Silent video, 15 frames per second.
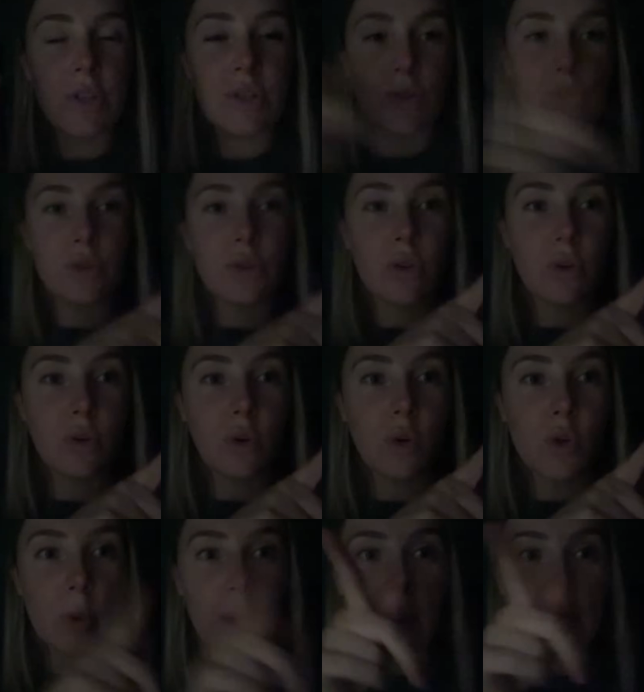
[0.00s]
to all
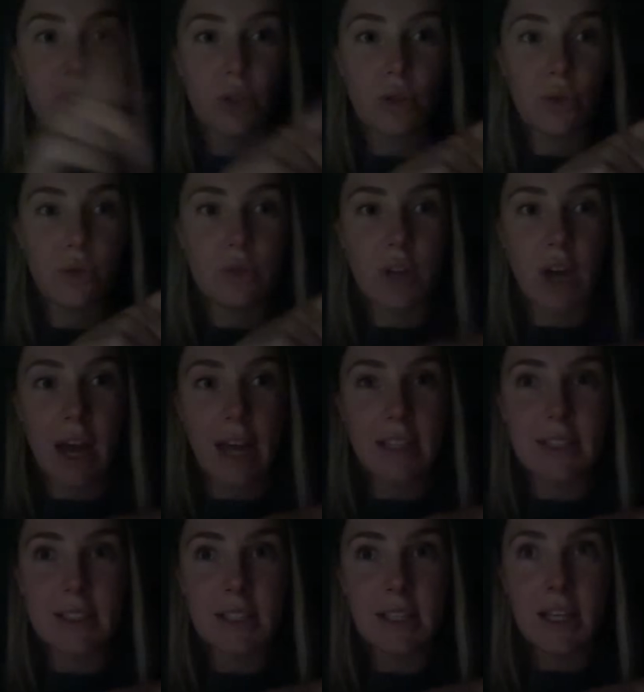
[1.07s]
the way up to
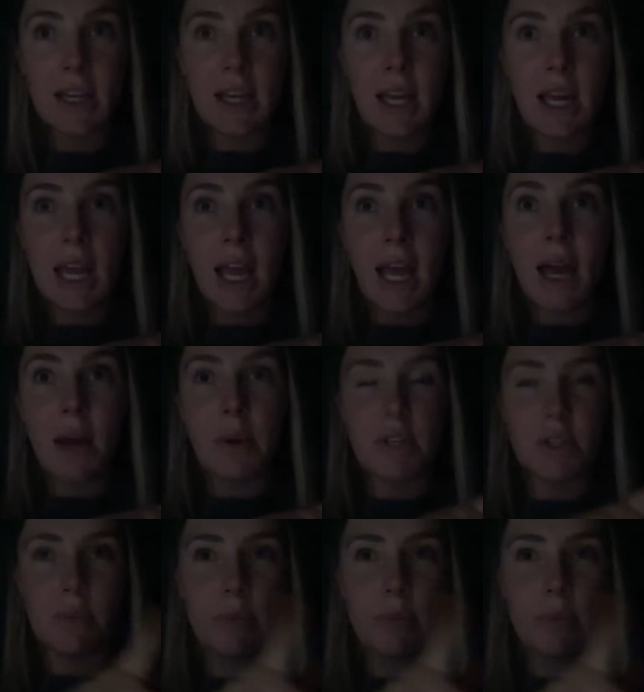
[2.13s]
night, which